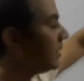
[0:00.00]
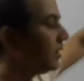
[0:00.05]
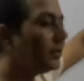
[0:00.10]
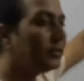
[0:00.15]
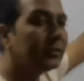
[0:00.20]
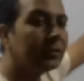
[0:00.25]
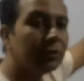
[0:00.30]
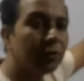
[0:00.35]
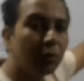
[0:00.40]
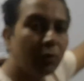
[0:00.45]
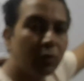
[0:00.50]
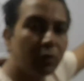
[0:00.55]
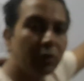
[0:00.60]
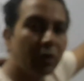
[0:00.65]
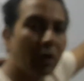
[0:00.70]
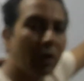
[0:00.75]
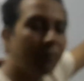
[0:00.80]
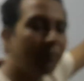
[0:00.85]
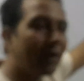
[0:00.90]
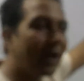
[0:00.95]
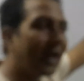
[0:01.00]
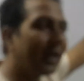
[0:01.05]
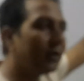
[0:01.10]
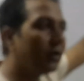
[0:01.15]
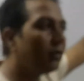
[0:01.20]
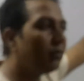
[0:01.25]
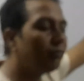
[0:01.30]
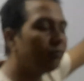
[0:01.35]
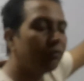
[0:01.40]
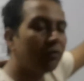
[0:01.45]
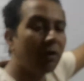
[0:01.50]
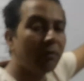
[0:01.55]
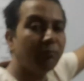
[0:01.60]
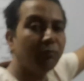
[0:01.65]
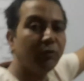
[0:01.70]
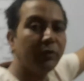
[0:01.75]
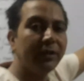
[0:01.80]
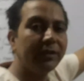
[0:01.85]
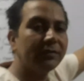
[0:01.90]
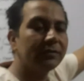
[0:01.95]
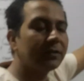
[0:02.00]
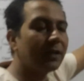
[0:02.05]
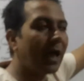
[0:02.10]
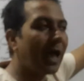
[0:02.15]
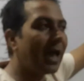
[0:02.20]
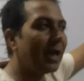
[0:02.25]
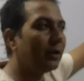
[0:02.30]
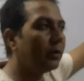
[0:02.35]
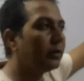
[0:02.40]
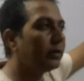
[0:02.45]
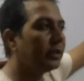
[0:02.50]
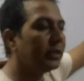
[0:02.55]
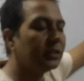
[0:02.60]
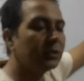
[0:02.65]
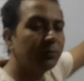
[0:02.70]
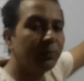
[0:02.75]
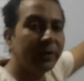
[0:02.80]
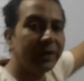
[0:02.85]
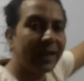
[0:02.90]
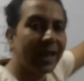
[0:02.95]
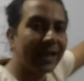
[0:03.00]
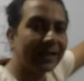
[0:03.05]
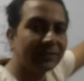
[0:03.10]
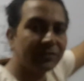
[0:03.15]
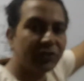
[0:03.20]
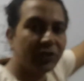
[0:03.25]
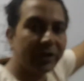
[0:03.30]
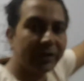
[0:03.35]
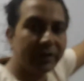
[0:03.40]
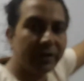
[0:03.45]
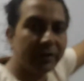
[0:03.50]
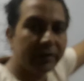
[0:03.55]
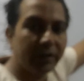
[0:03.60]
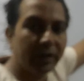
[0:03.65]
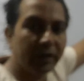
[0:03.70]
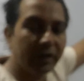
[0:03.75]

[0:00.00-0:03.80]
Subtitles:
is the ore of iron from which iron is being extracted in